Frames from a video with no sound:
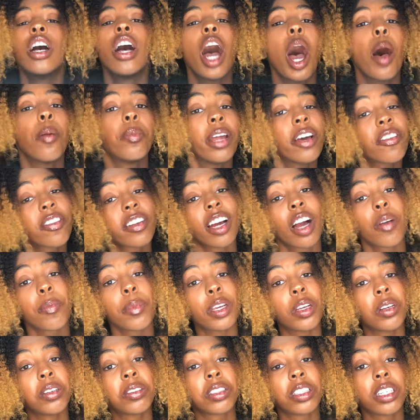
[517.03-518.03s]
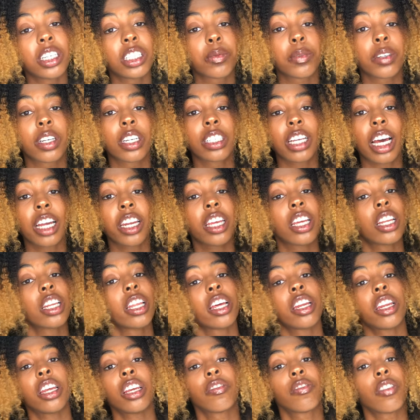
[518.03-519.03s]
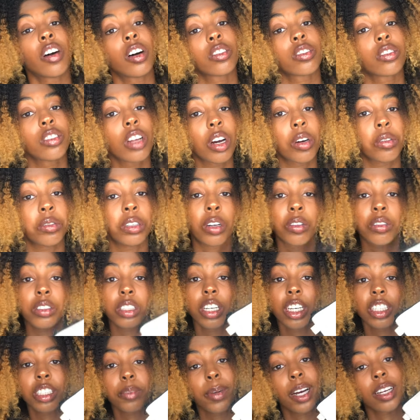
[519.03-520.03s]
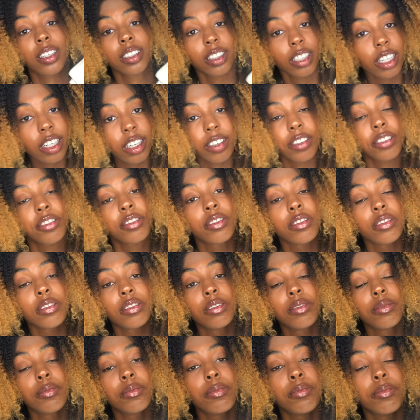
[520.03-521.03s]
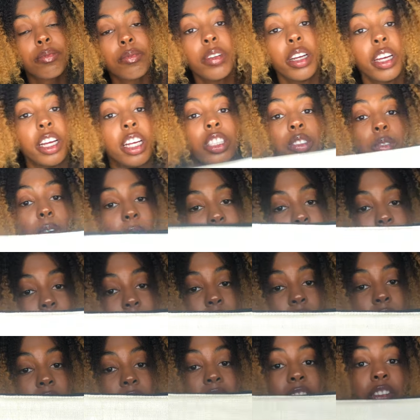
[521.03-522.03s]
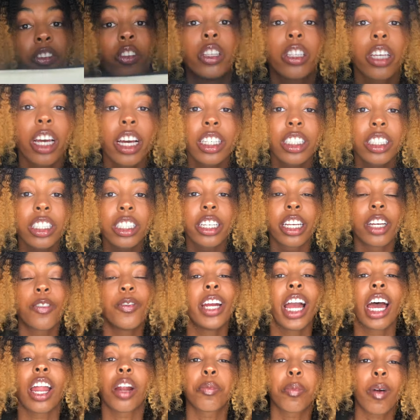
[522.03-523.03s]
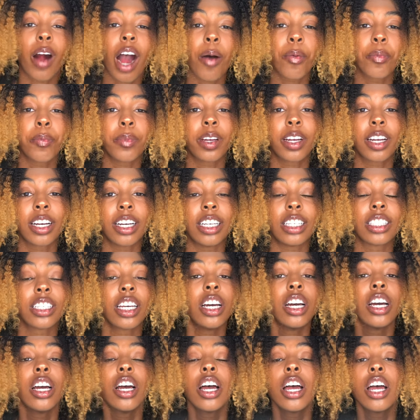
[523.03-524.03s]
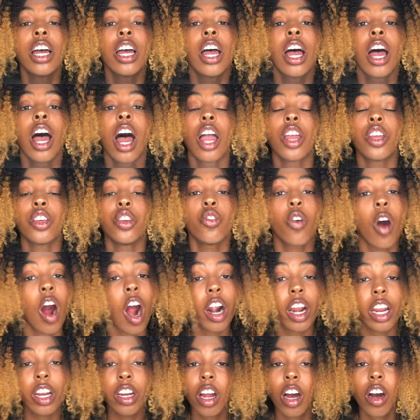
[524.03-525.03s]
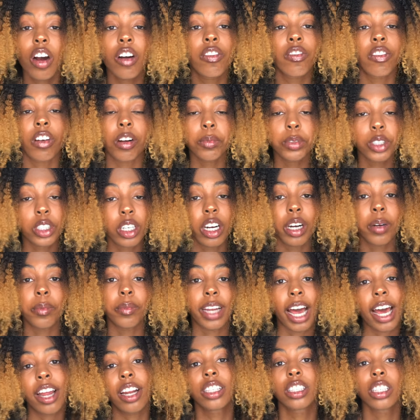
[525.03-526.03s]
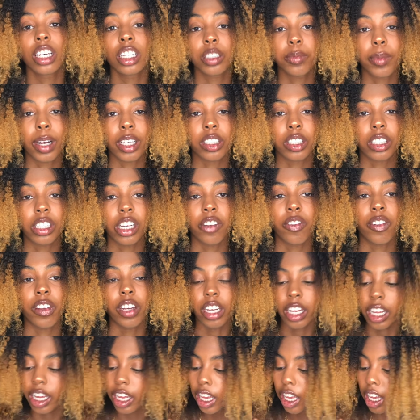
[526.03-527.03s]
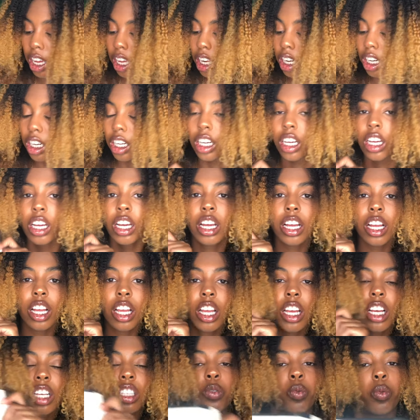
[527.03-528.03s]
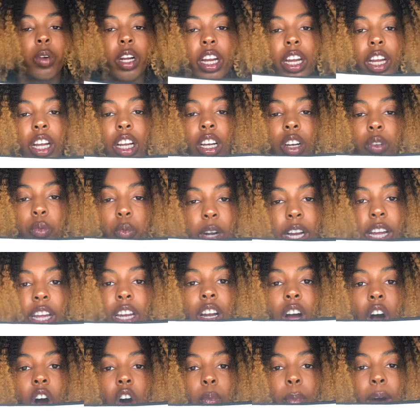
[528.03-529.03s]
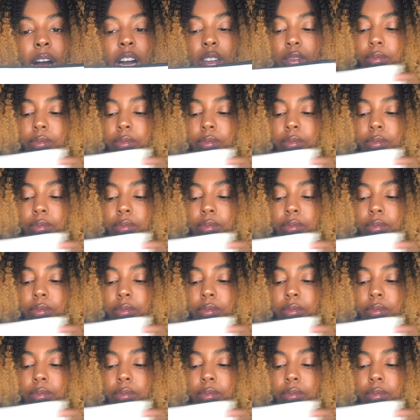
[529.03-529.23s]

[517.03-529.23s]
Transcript: I'm definitely gonna be using this because I need to let these folks know, don't touch my stuff. It's right here, and if you touch it, then we got a problem because you already know from jump not to touch my stuff, and then it's printed on